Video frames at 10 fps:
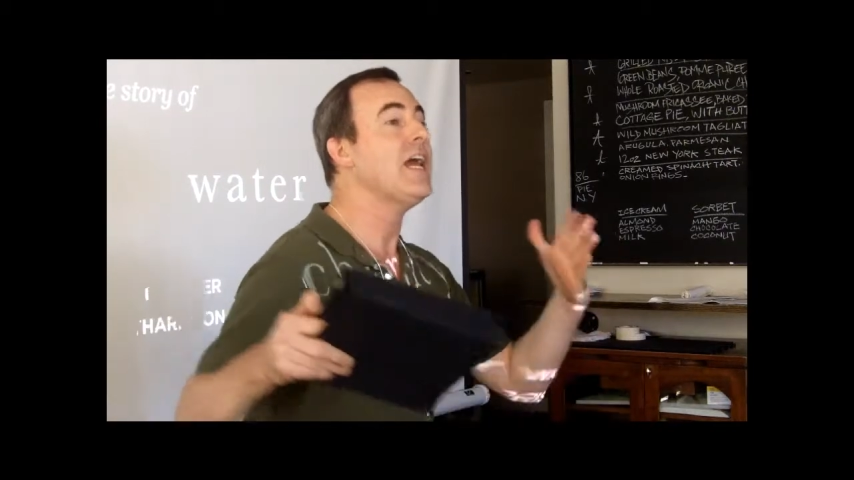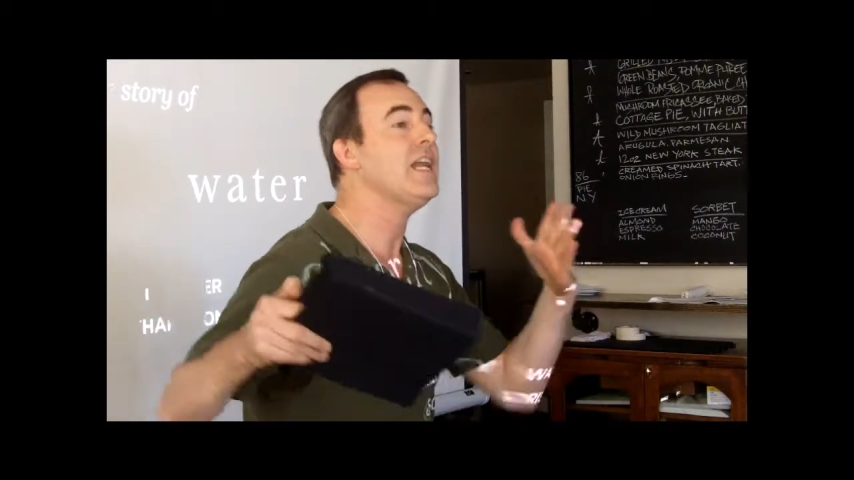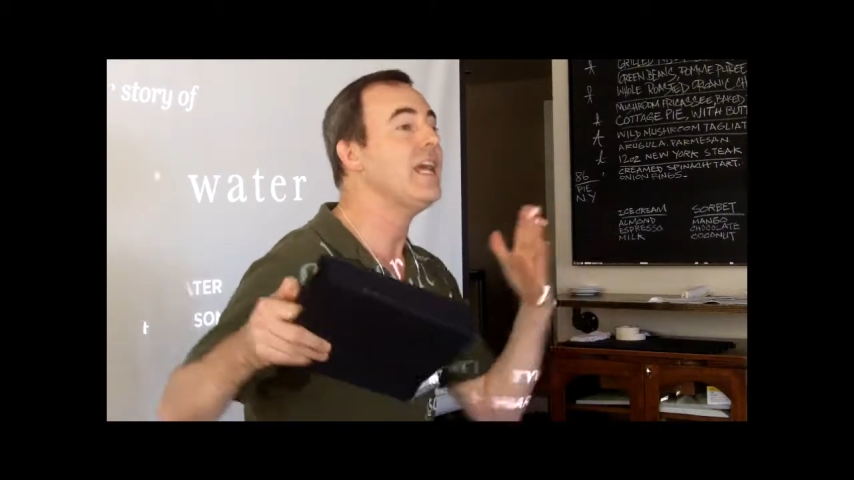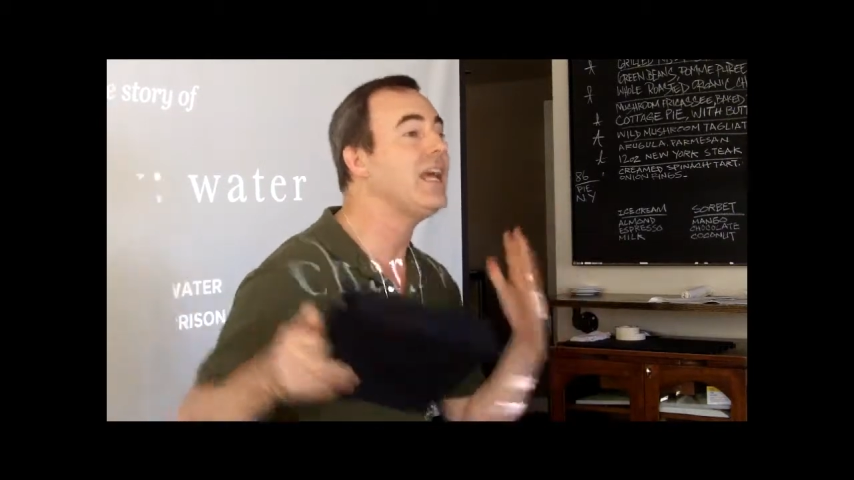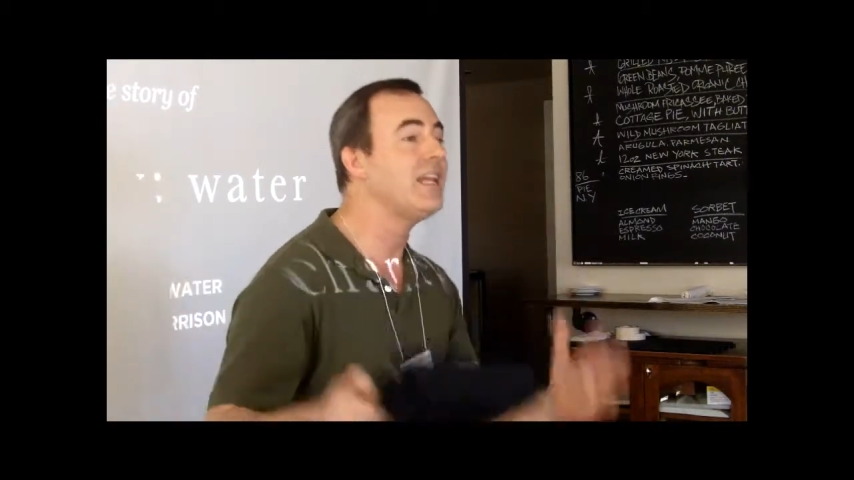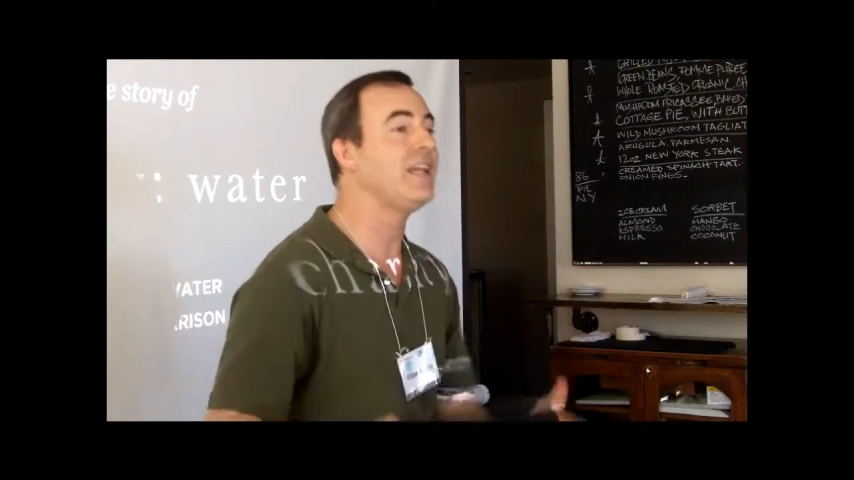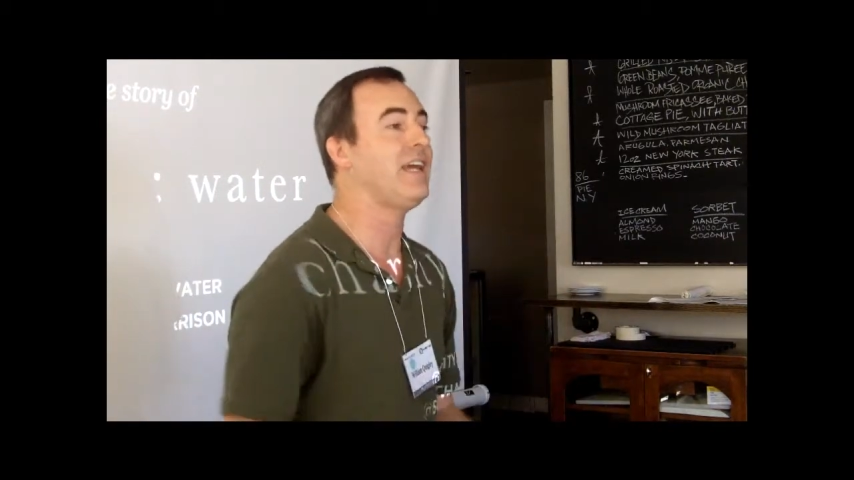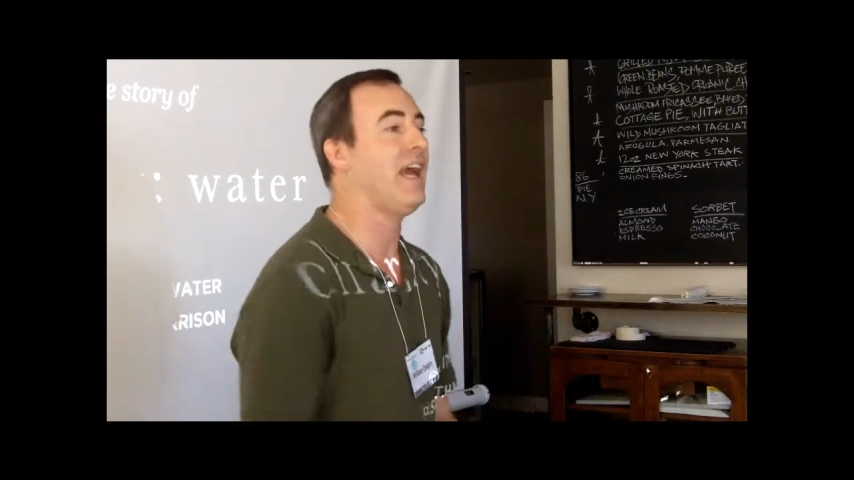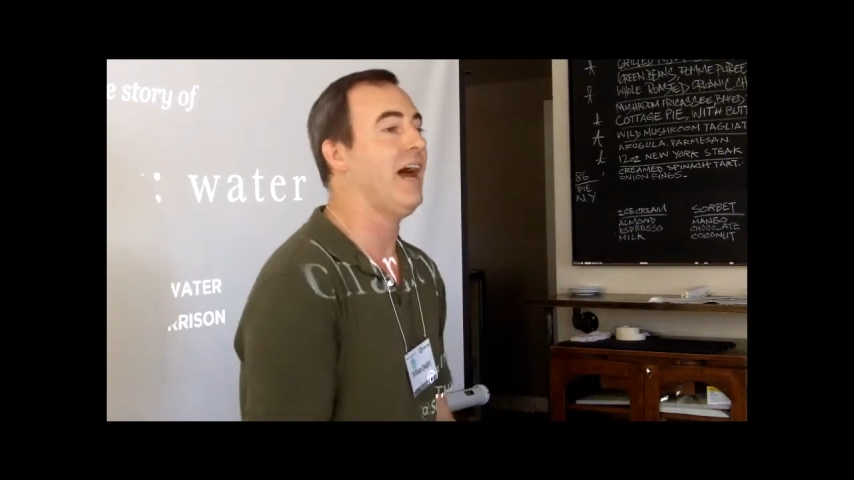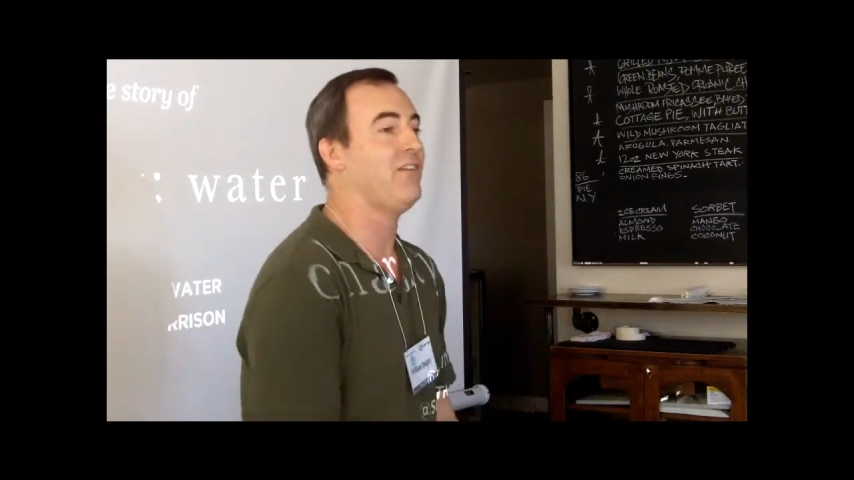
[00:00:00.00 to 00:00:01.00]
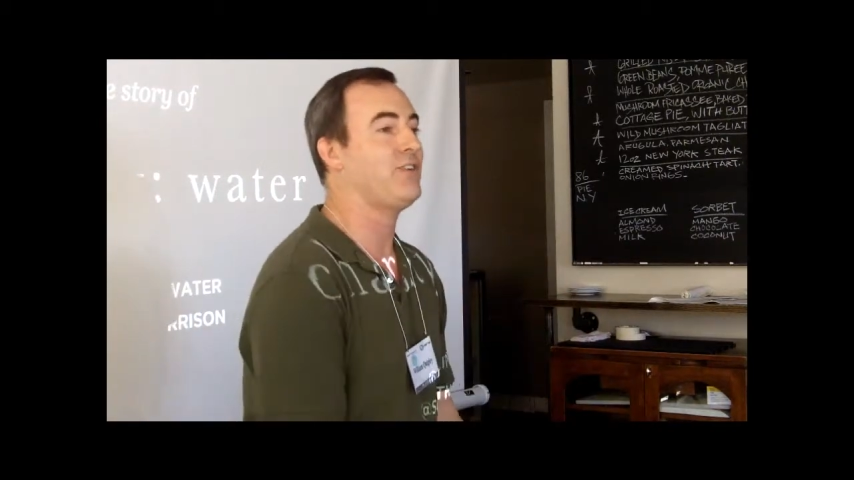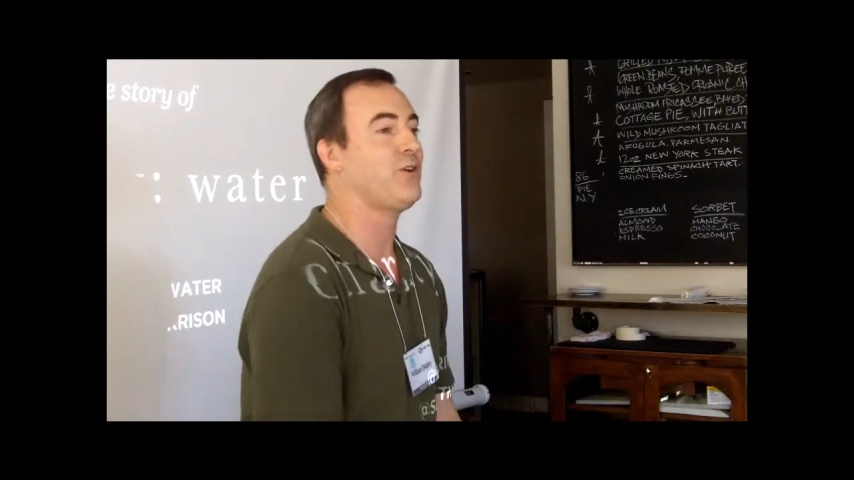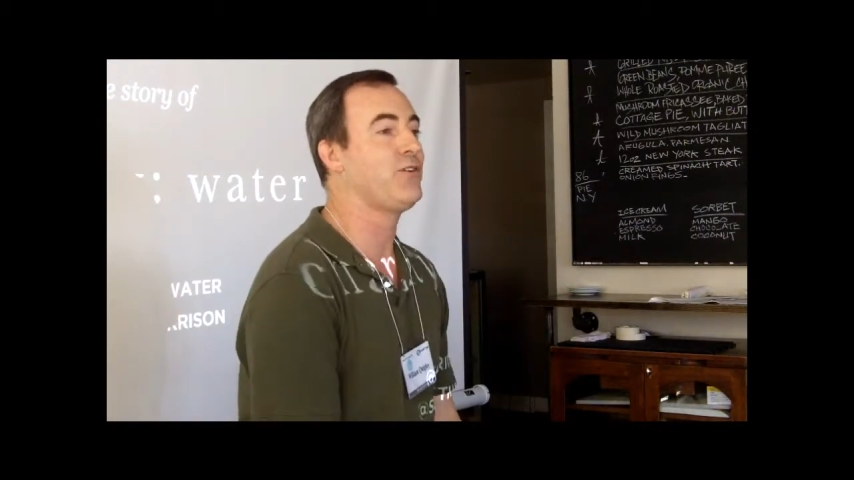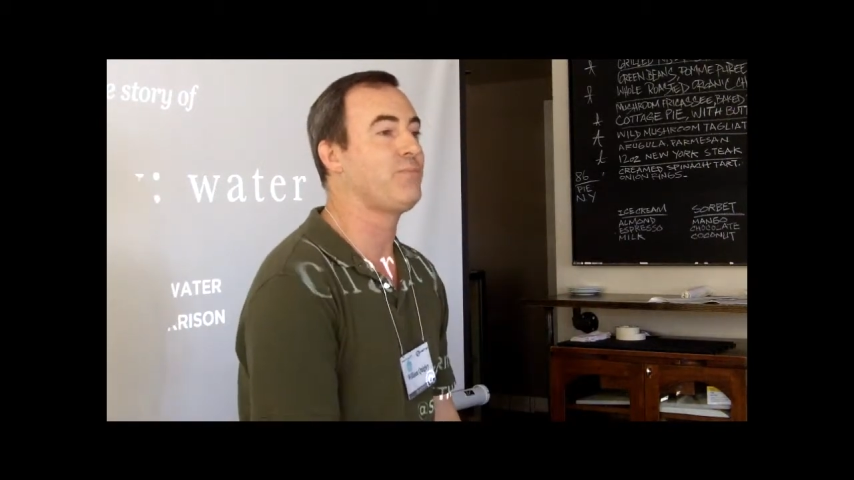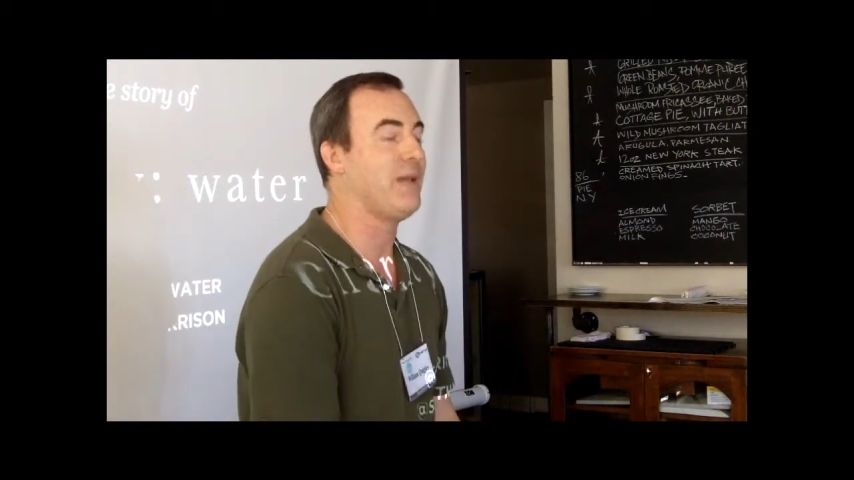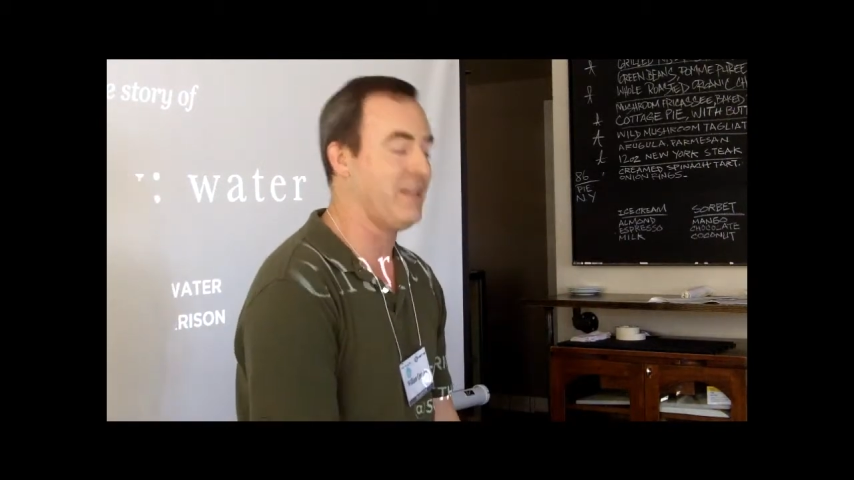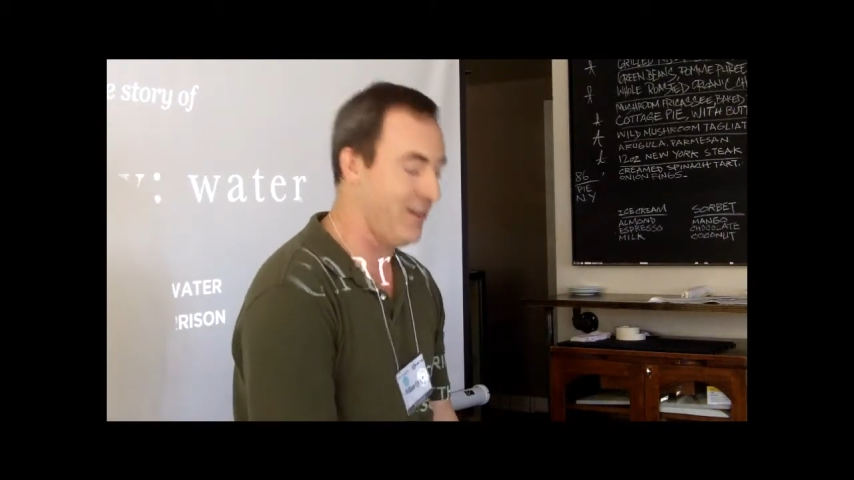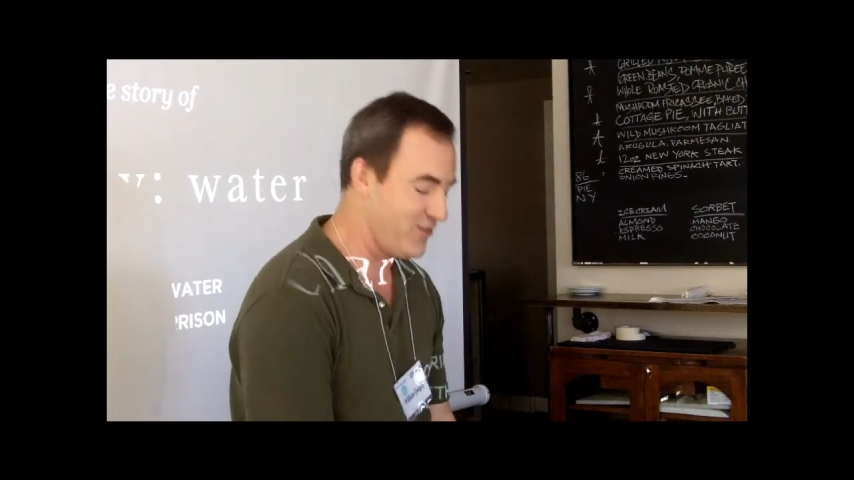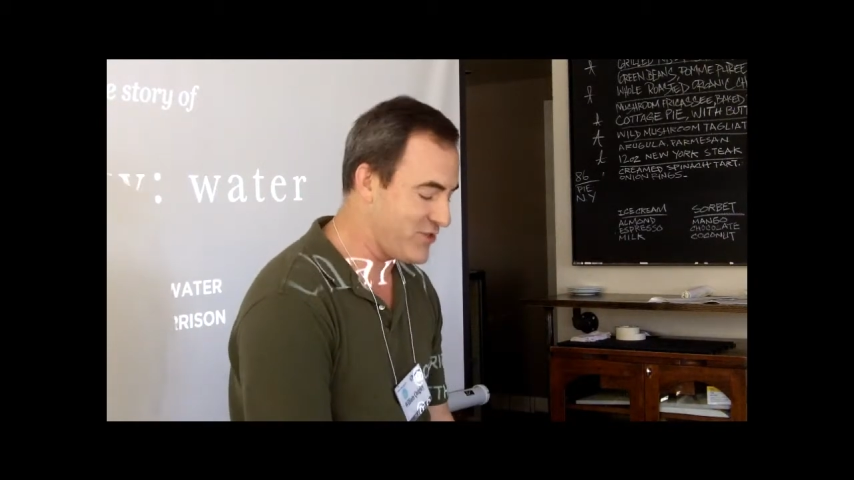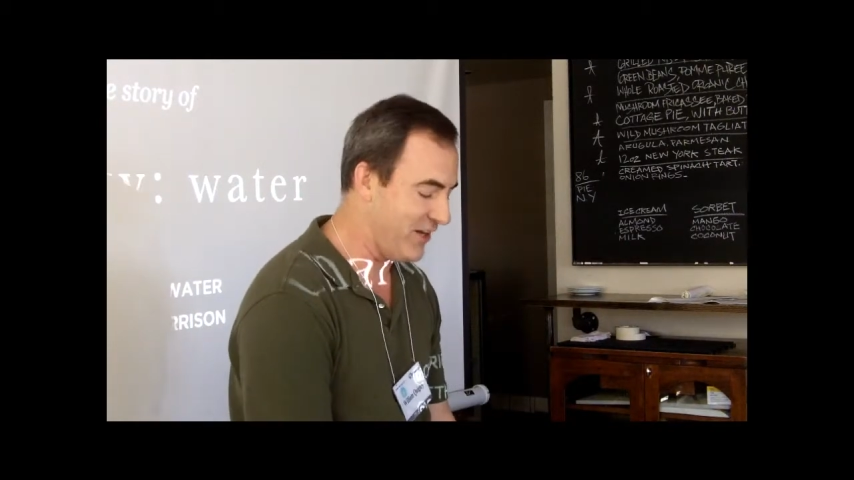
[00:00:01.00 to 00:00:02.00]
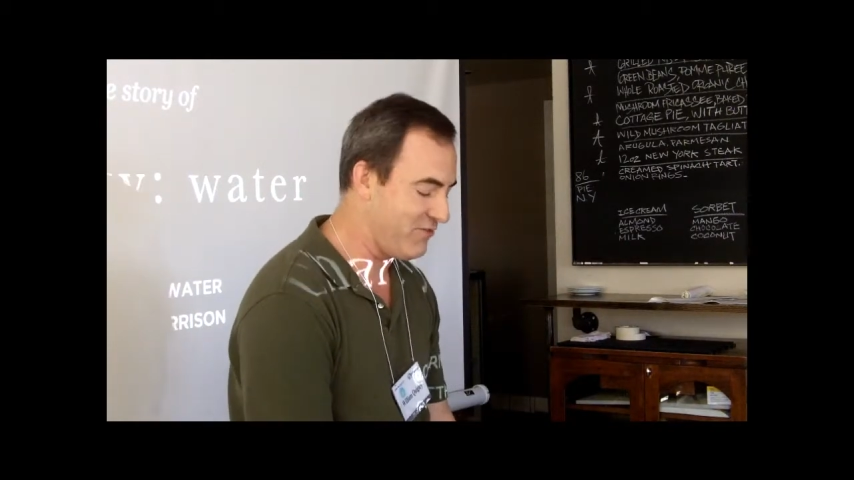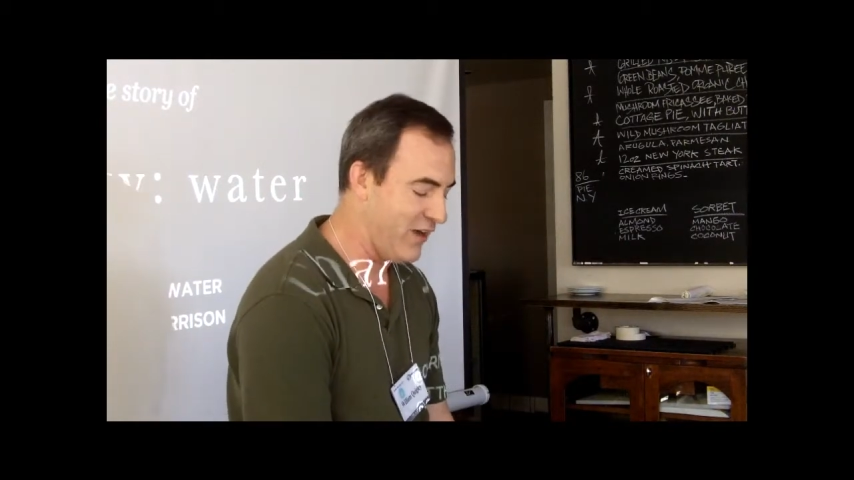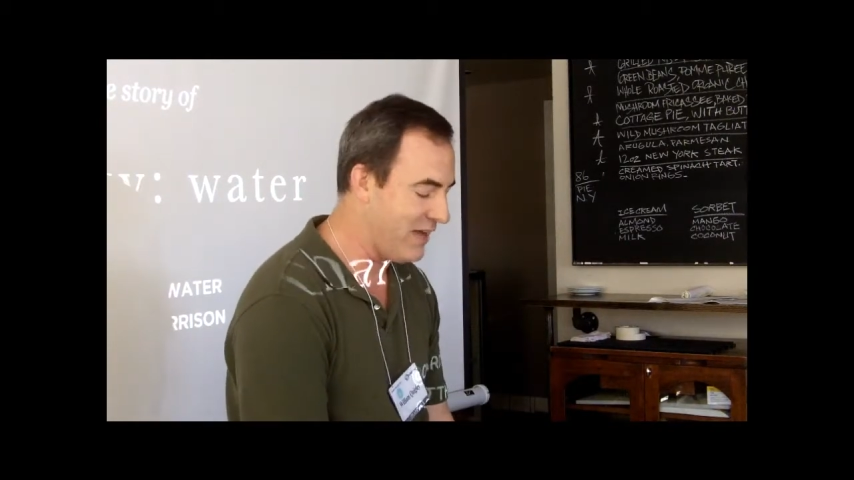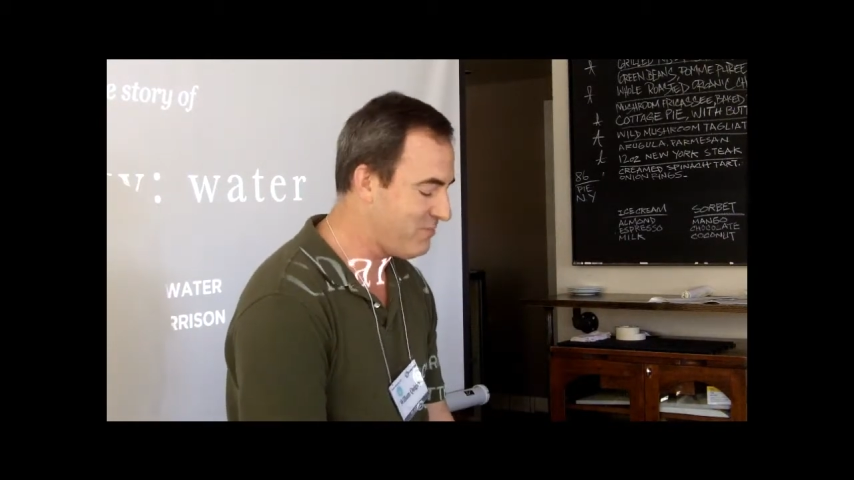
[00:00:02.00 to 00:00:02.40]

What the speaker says: in Italy having to explain their stuff?